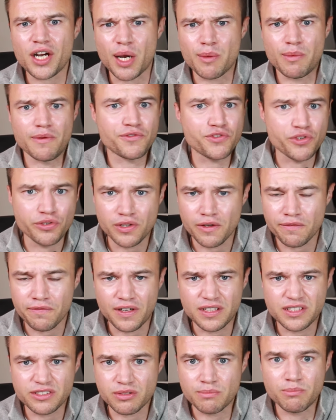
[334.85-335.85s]
I withdrew the
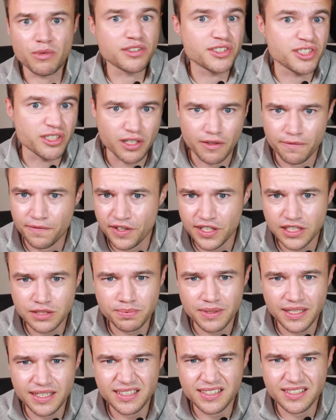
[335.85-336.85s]
funds from Monzo in the first
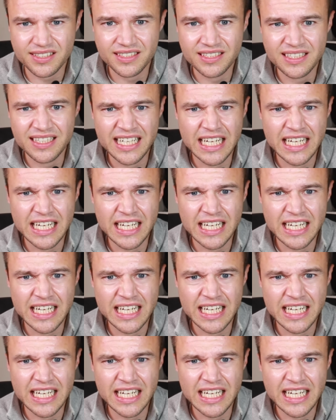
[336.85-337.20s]
place,